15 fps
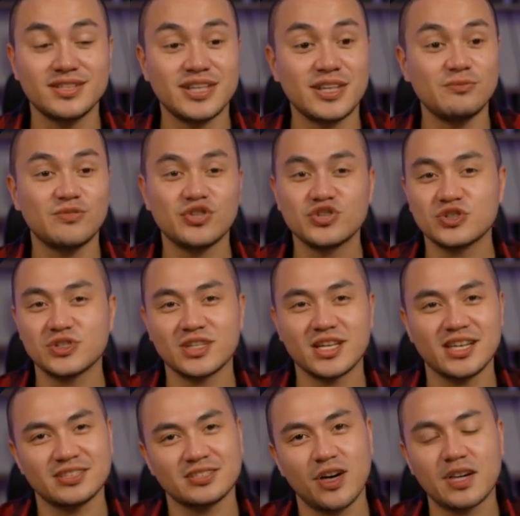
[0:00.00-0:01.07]
The official
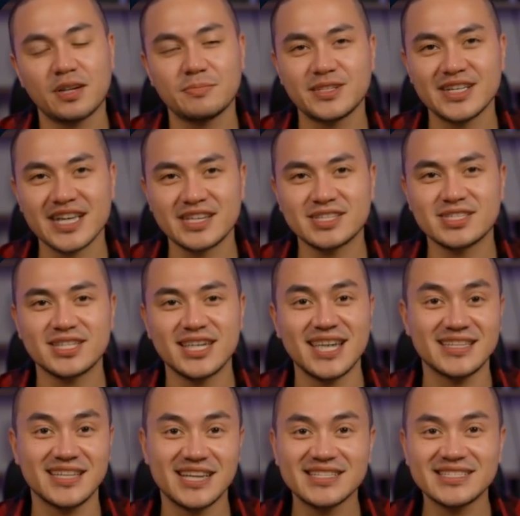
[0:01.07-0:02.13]
Git documentation
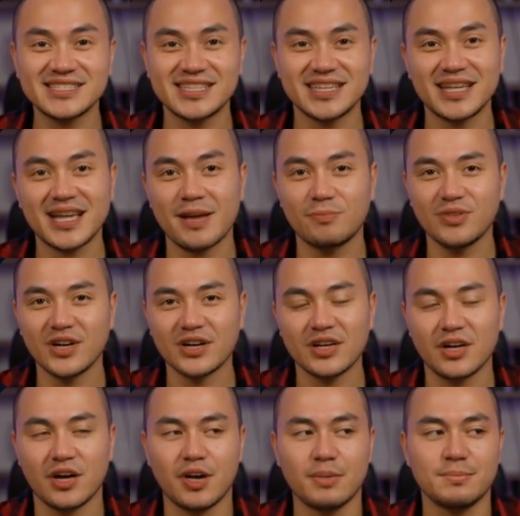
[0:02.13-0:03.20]
at
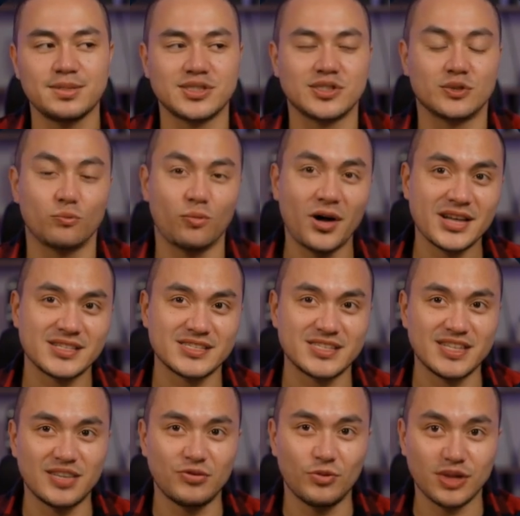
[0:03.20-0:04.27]
gitcm.com is
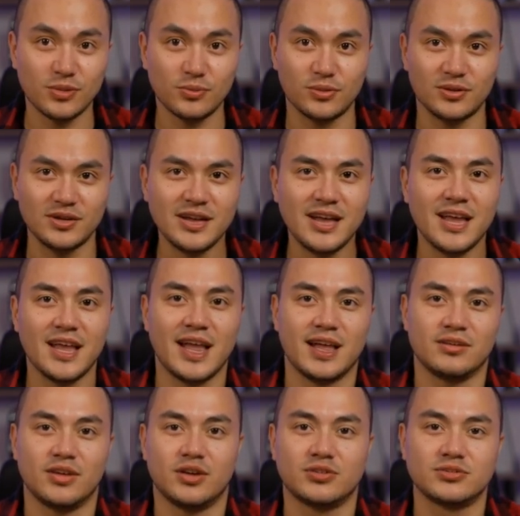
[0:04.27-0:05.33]
surprisingly readable,
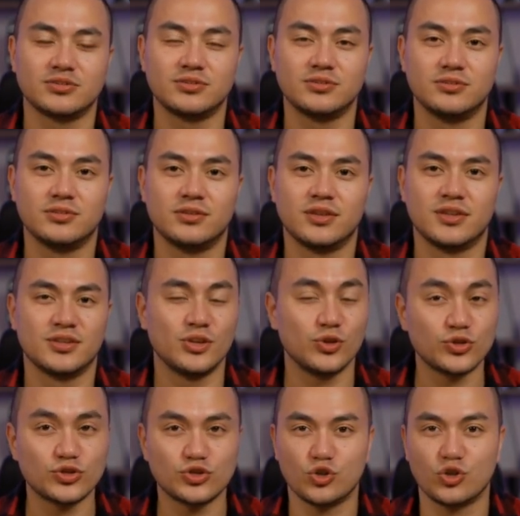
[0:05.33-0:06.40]
and there's
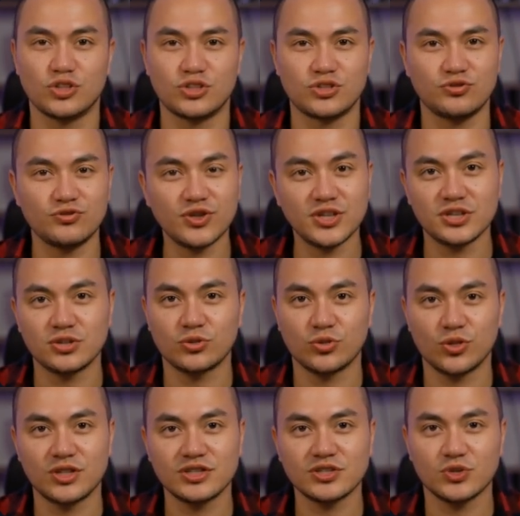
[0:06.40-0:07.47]
no shortage of free
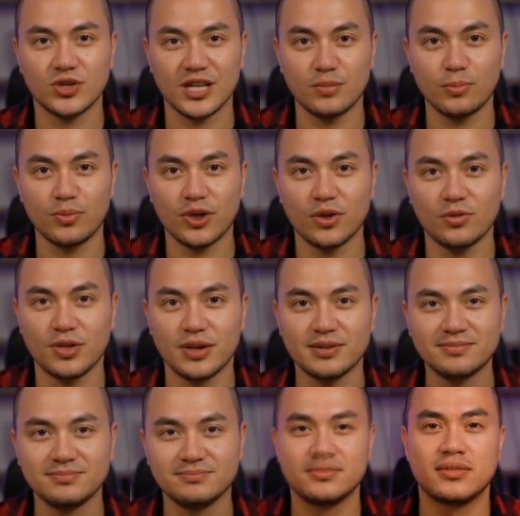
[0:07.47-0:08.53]
tutorials to keep it going.